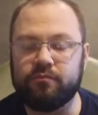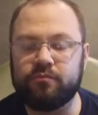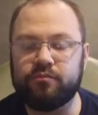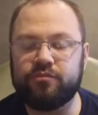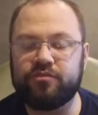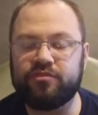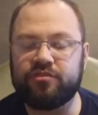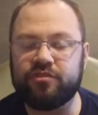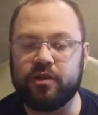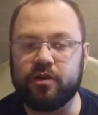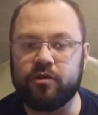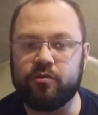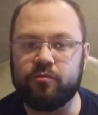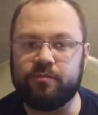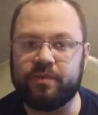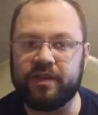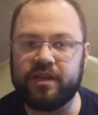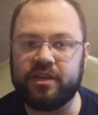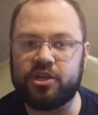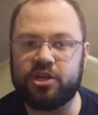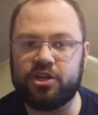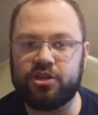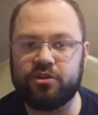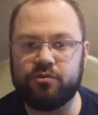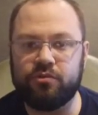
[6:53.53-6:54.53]
So be
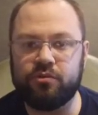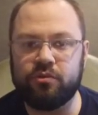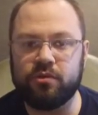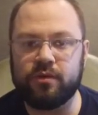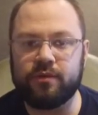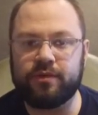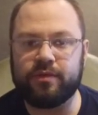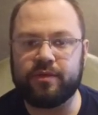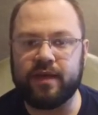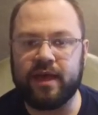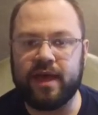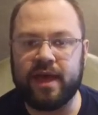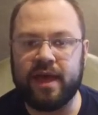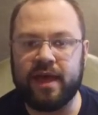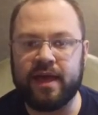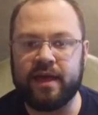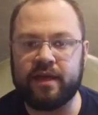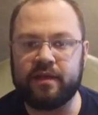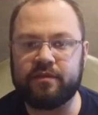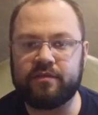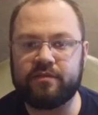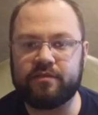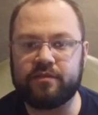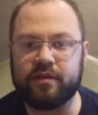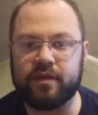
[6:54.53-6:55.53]
sure
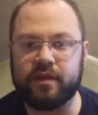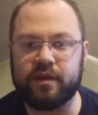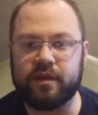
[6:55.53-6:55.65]
that,